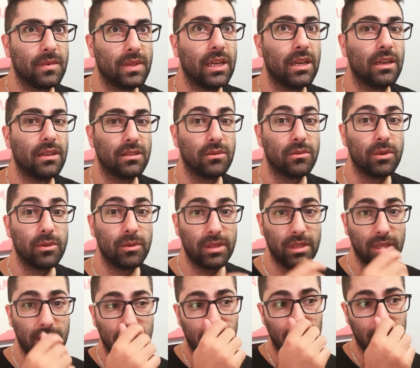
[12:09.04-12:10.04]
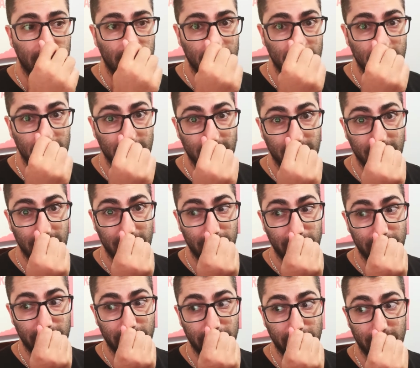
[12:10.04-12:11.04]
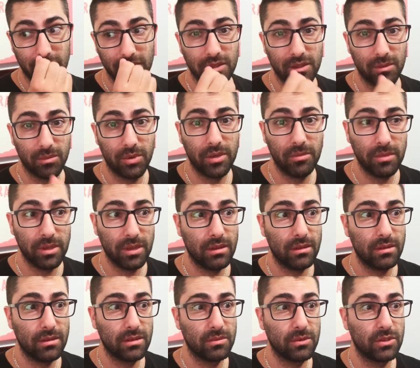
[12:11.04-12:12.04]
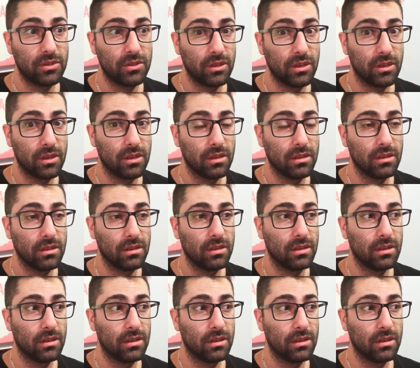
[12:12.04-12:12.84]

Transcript: Yeah, so we went to the outlets in Montreal. So the premium outlets in Montreal